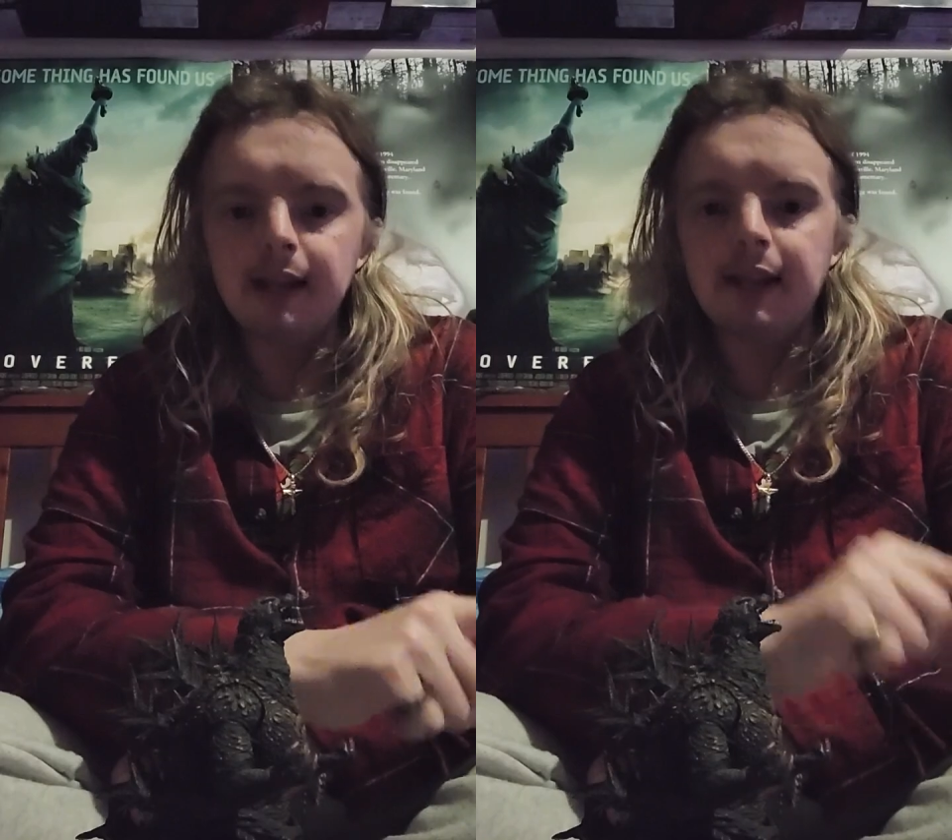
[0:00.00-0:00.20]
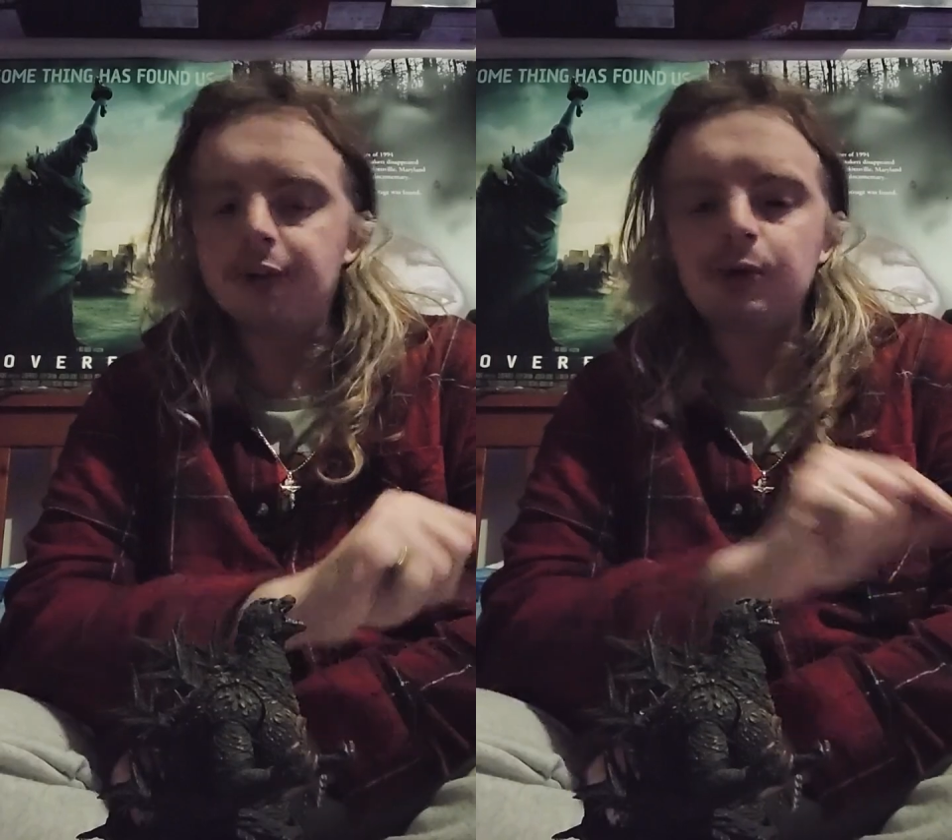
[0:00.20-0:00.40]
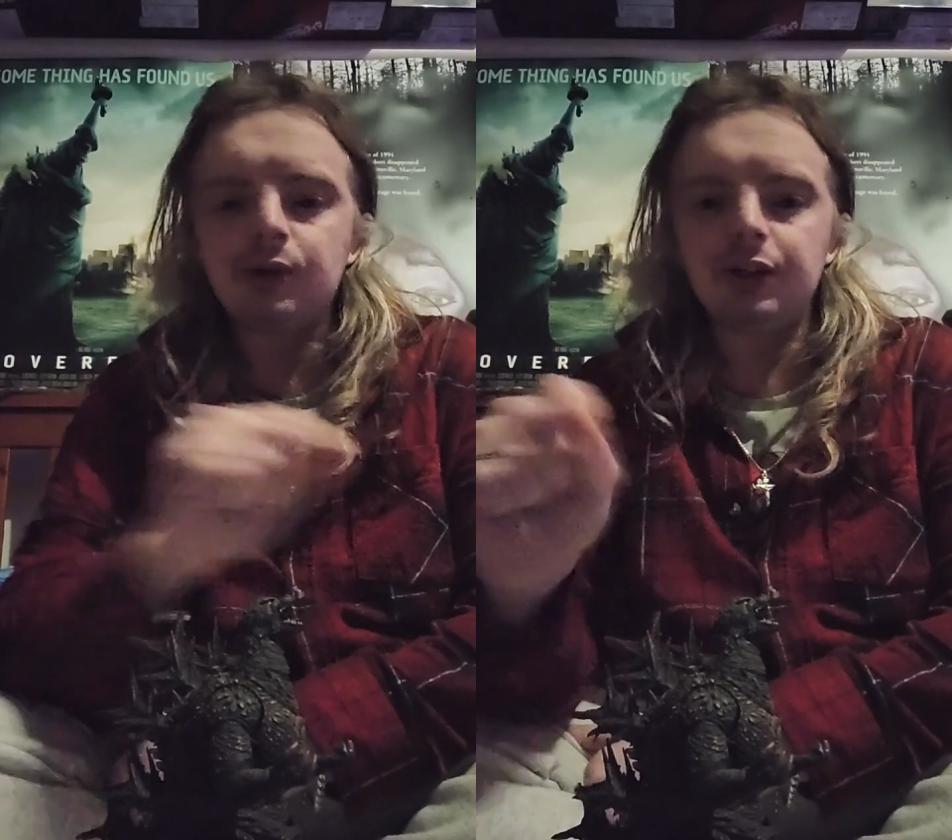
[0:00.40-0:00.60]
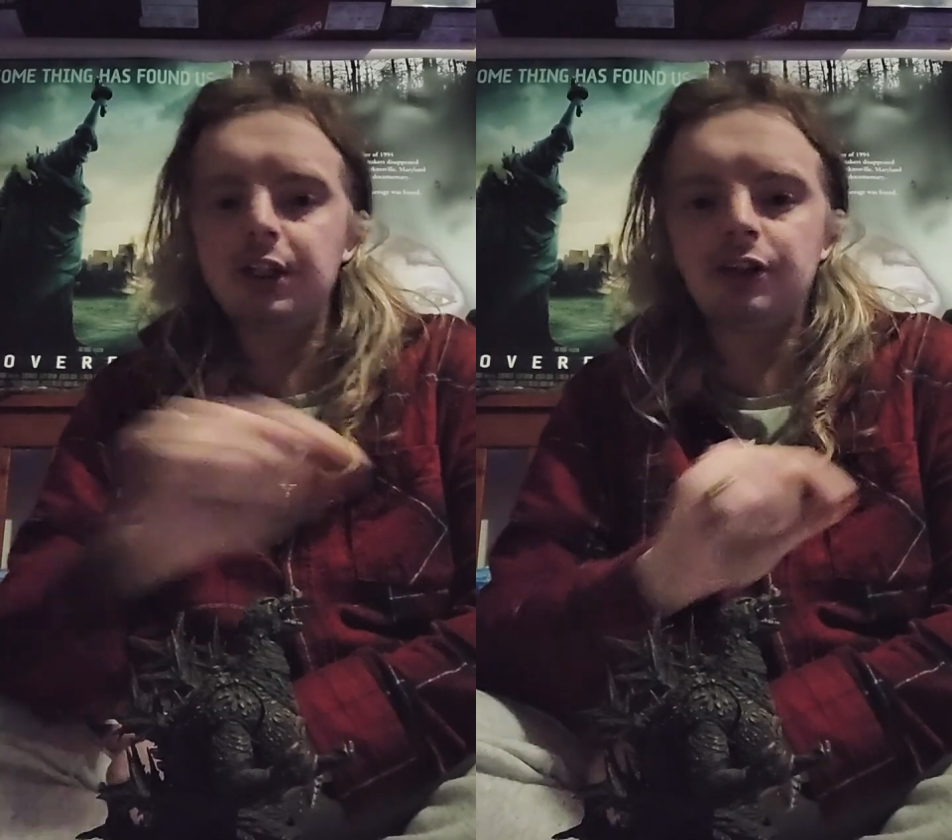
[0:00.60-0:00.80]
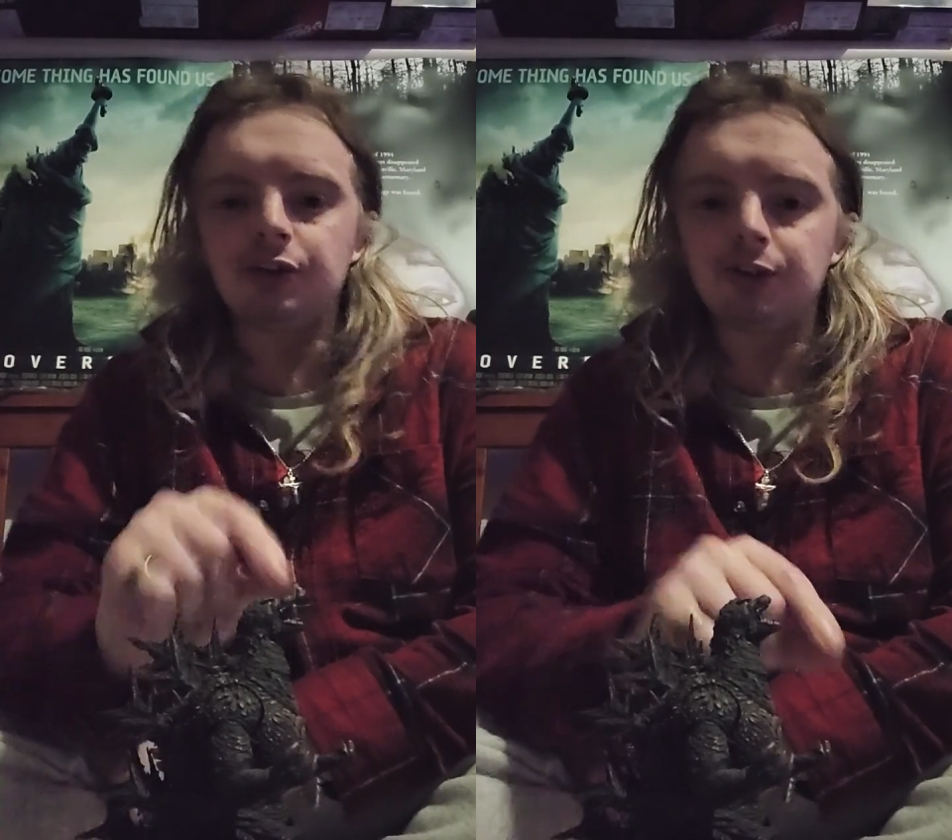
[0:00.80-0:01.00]
That's all you
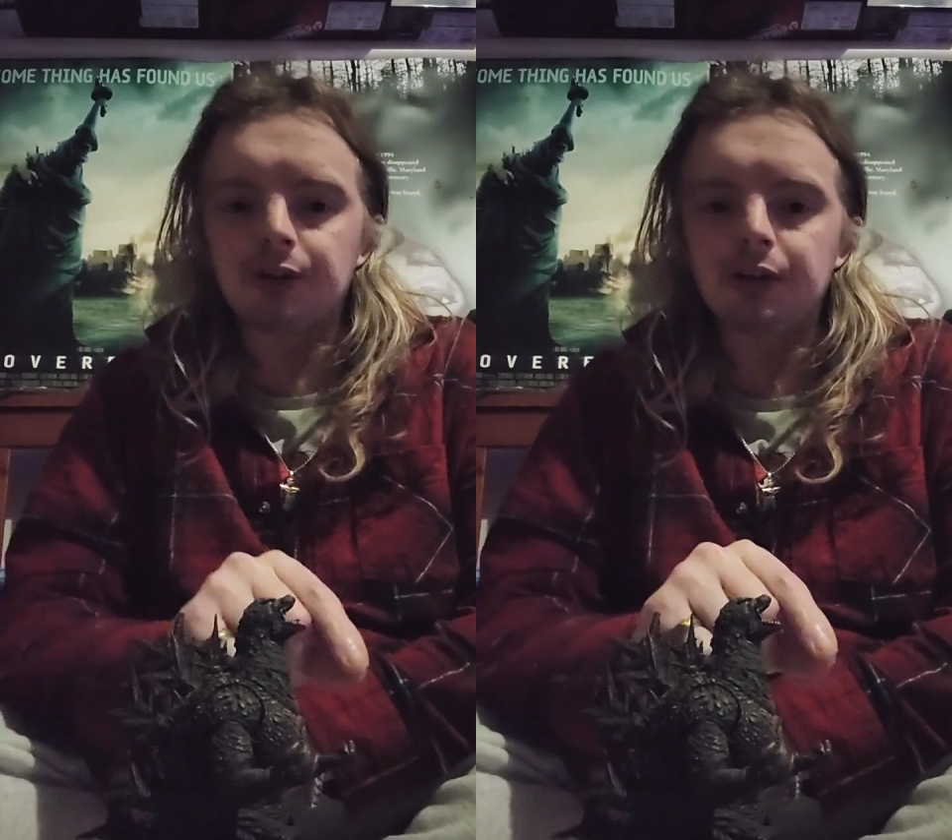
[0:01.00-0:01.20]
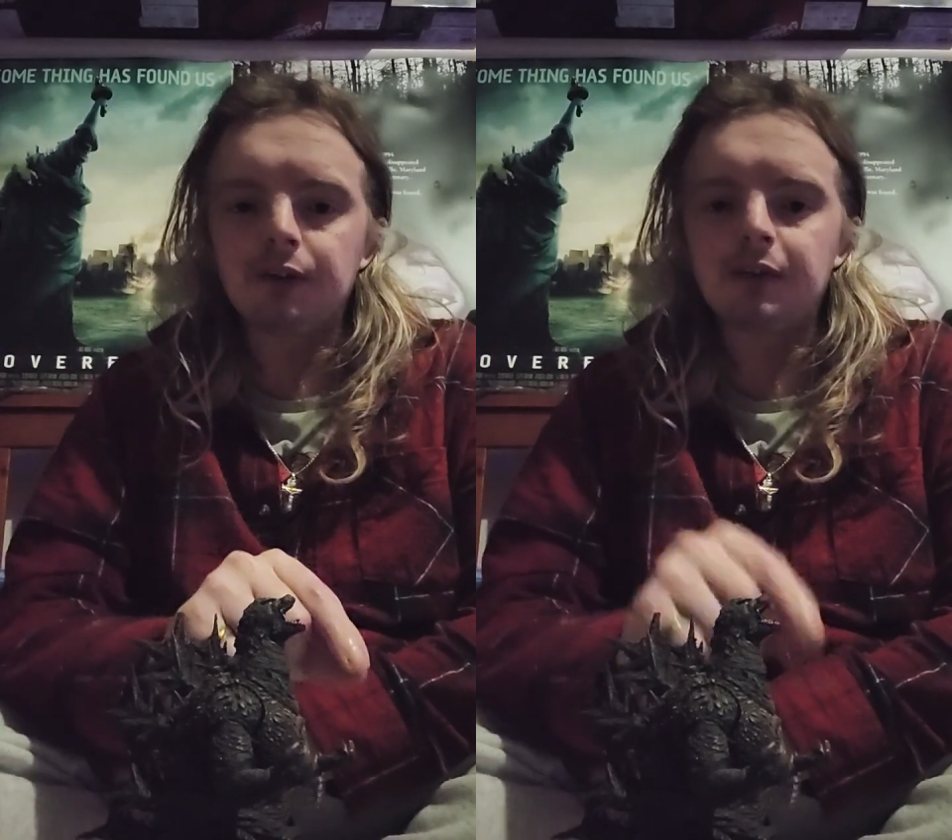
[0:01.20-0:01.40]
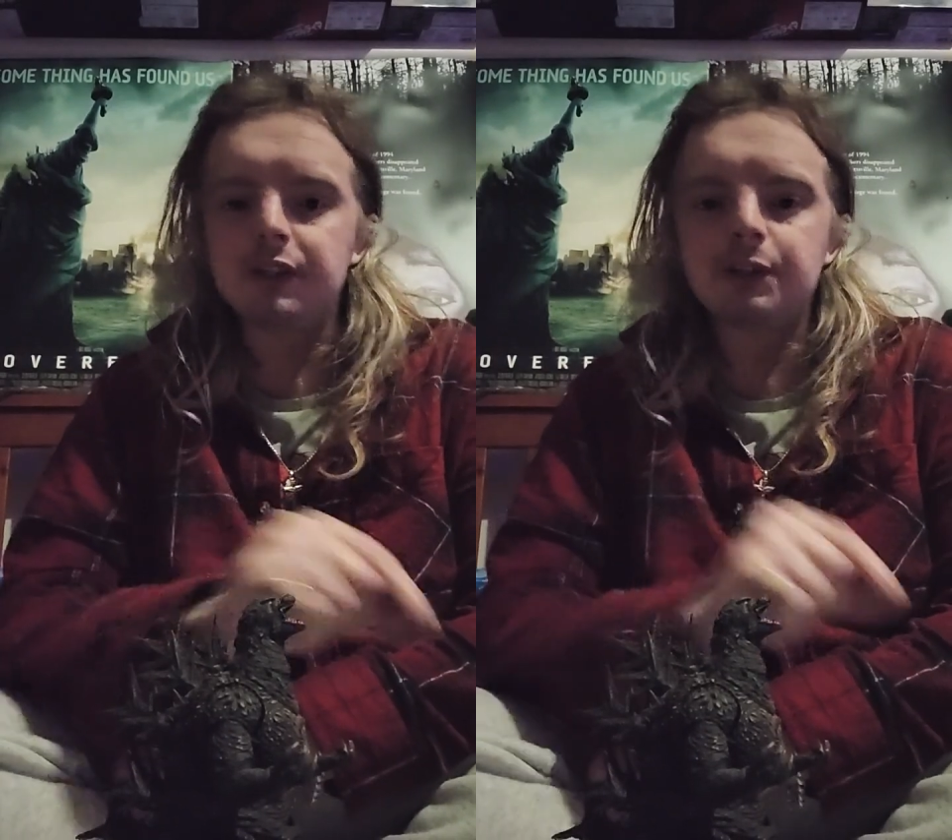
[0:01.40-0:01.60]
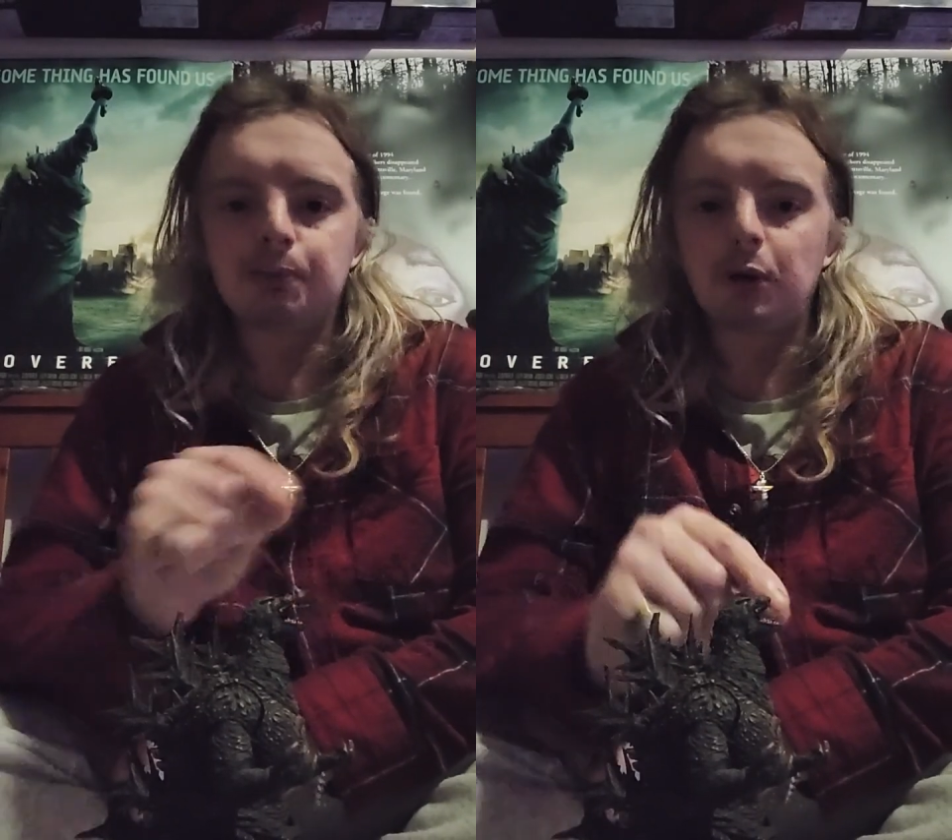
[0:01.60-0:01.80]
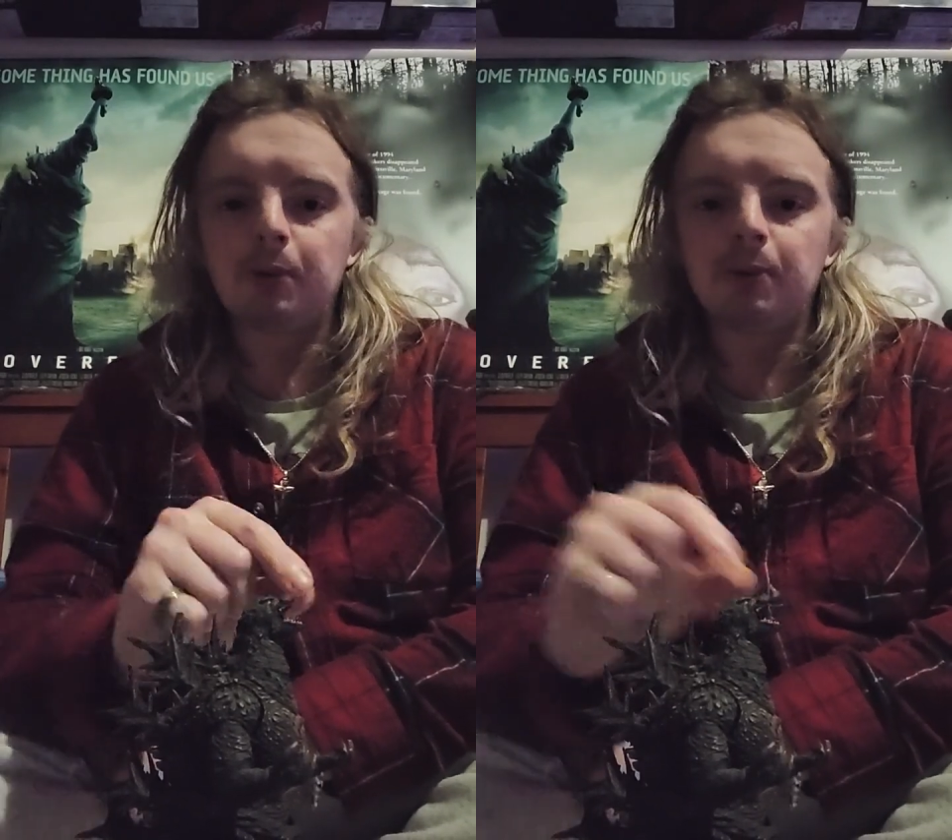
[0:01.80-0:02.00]
need to do. Fix the
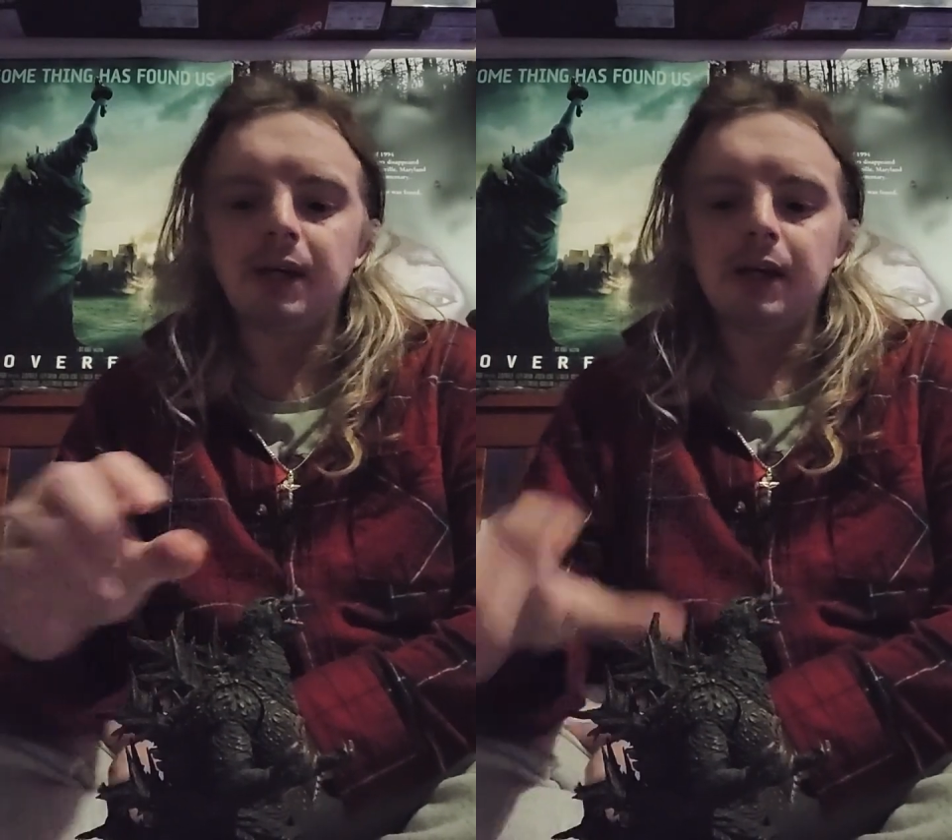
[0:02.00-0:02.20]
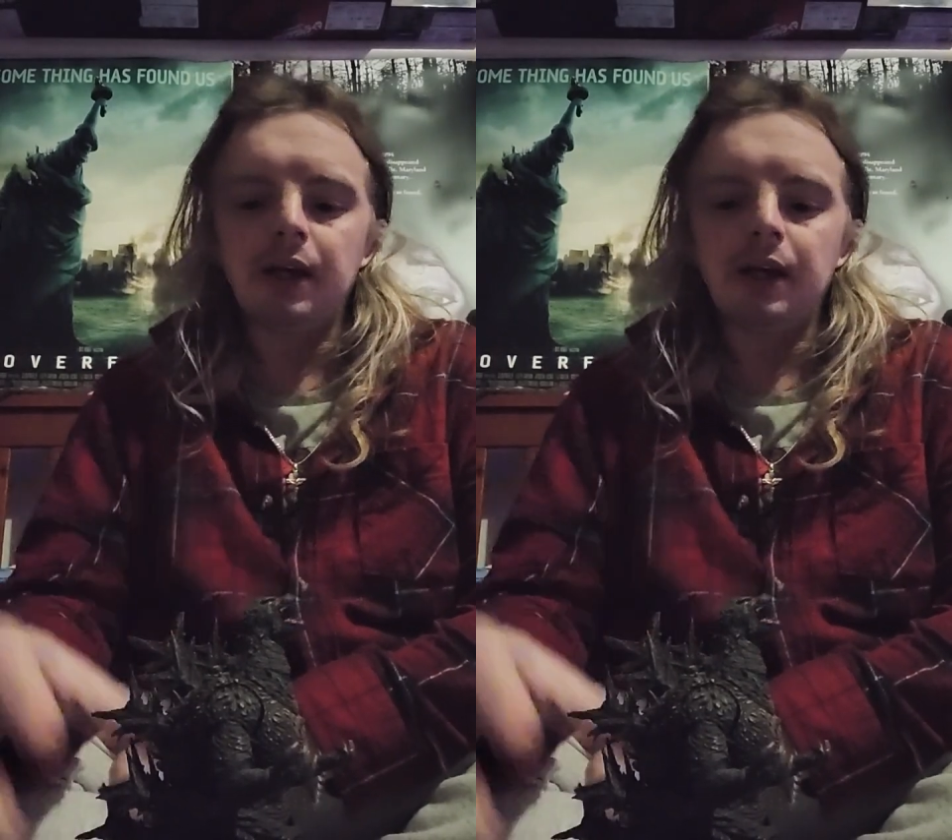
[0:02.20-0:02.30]
problem.